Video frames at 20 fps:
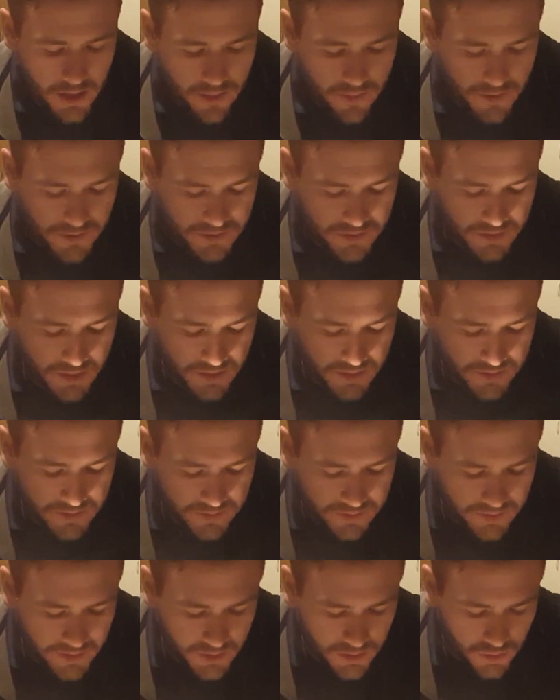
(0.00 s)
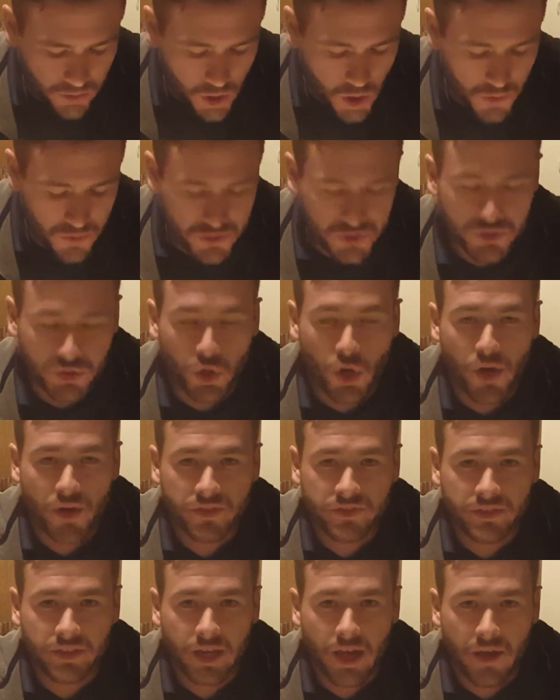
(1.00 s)
This is going to seal all the
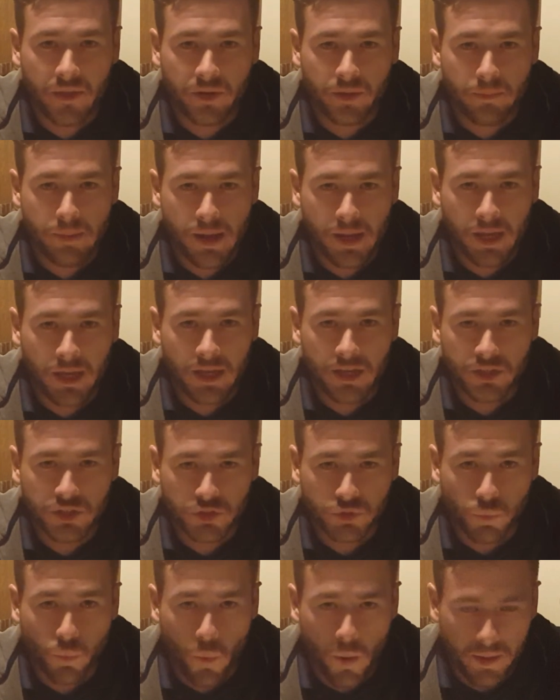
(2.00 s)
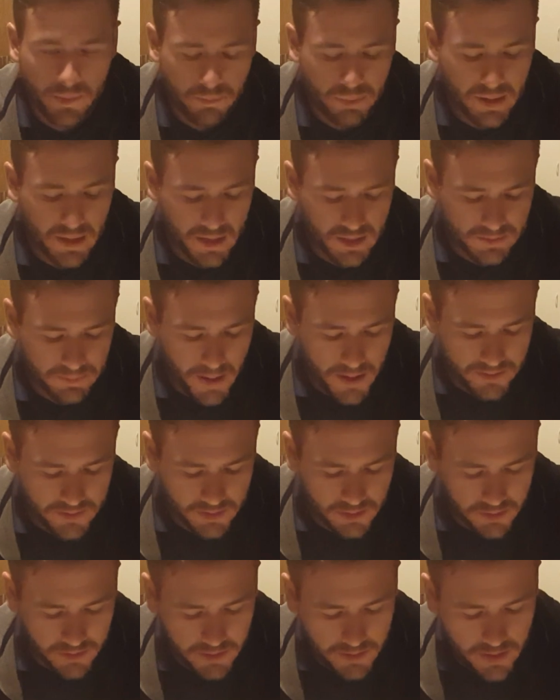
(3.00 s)
straws together, making it just one piece
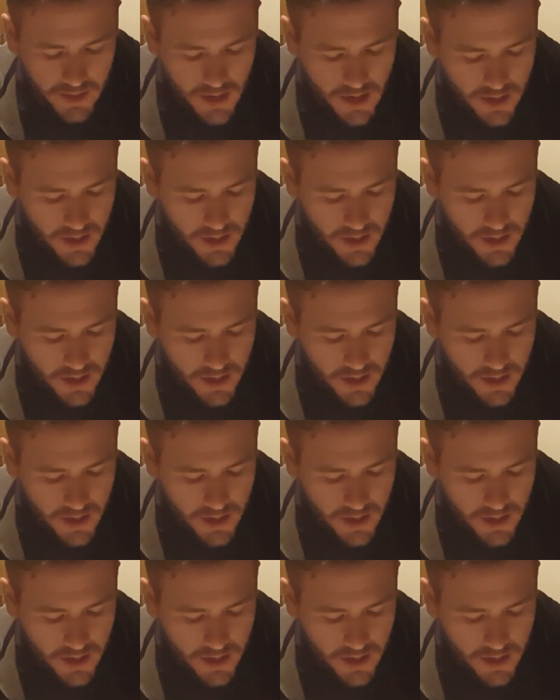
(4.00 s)
basically.